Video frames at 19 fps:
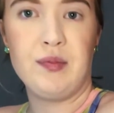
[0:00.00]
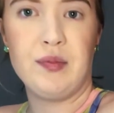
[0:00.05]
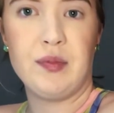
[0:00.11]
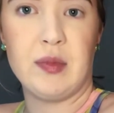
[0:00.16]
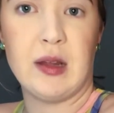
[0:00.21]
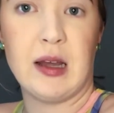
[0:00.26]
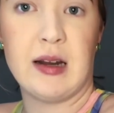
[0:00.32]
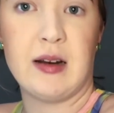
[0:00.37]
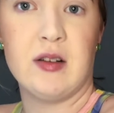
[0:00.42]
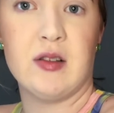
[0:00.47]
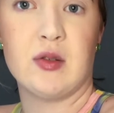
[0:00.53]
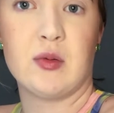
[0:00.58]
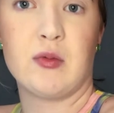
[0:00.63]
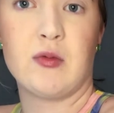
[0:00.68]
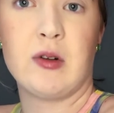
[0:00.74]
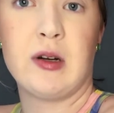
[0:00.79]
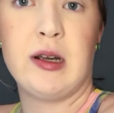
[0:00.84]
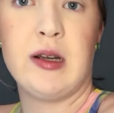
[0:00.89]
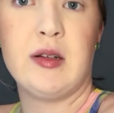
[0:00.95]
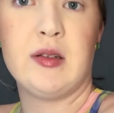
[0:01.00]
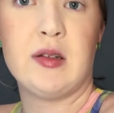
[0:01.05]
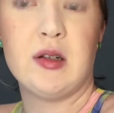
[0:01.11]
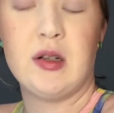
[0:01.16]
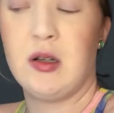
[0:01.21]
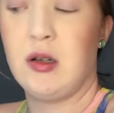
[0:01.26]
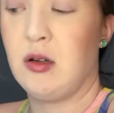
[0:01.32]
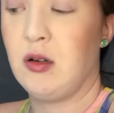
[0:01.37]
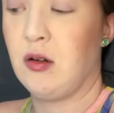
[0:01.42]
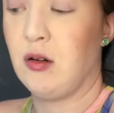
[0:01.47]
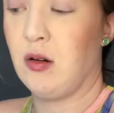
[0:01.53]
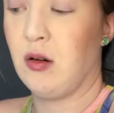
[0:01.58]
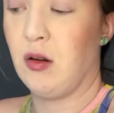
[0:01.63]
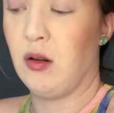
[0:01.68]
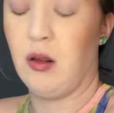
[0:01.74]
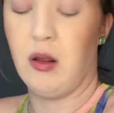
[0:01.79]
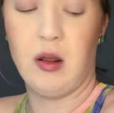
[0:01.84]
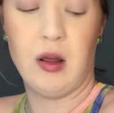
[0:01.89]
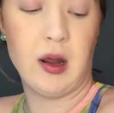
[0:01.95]
That is right
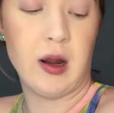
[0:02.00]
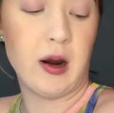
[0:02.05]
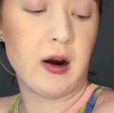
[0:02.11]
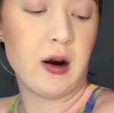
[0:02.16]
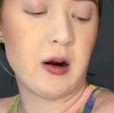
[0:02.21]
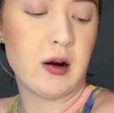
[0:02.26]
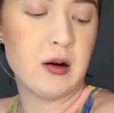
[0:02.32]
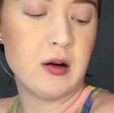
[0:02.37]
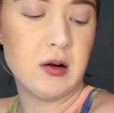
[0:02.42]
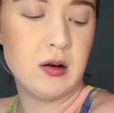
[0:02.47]
there.